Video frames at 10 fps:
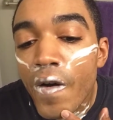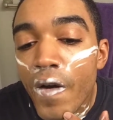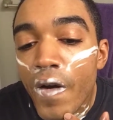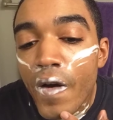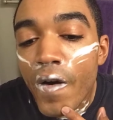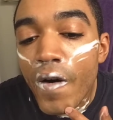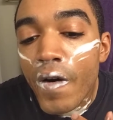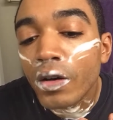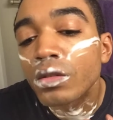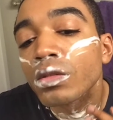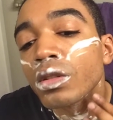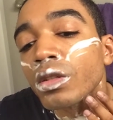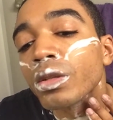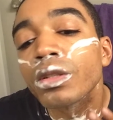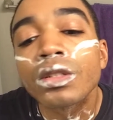Yeah.
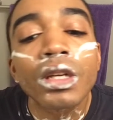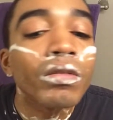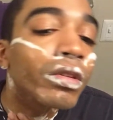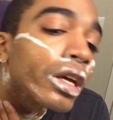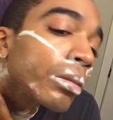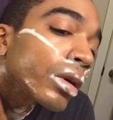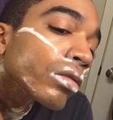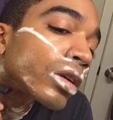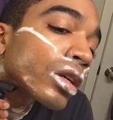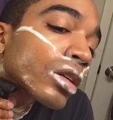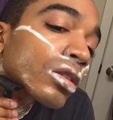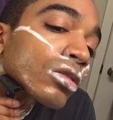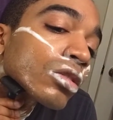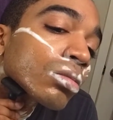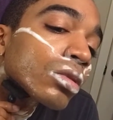Well, it's not even that big of a cut.
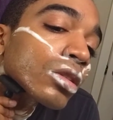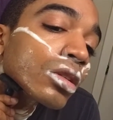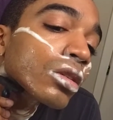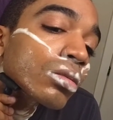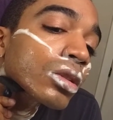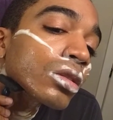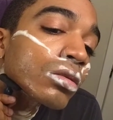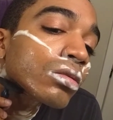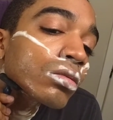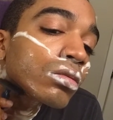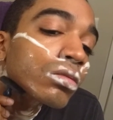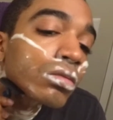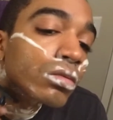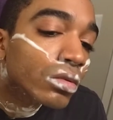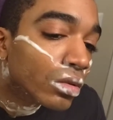Just bleeds a little bit.
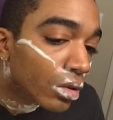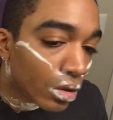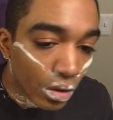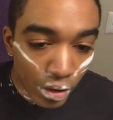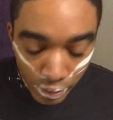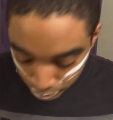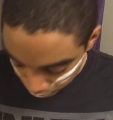Alright.